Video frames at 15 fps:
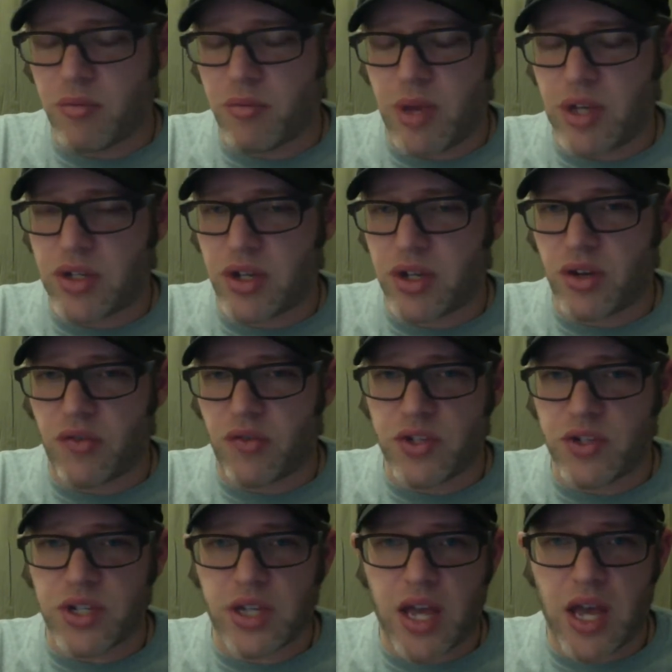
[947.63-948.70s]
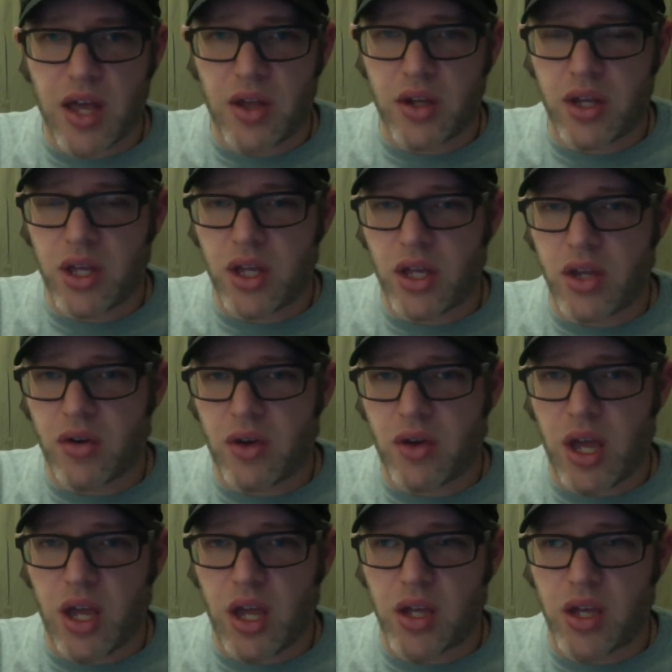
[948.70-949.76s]
based on your physicality, your
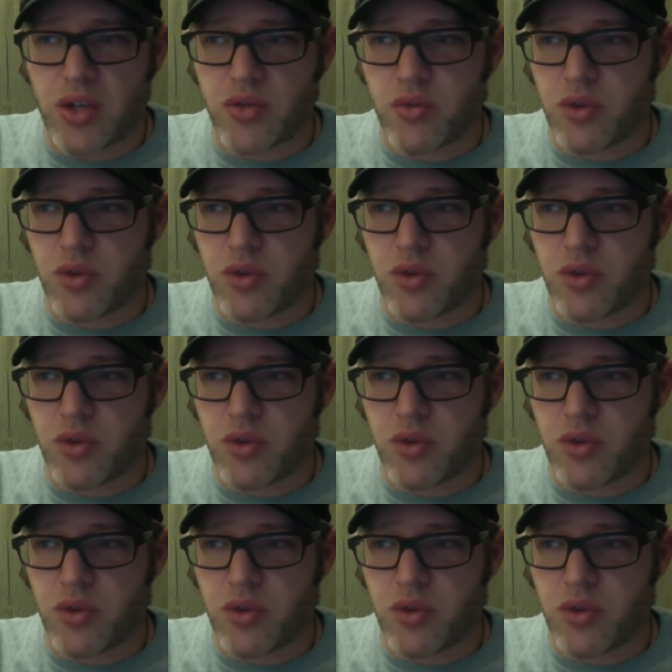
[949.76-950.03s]
age,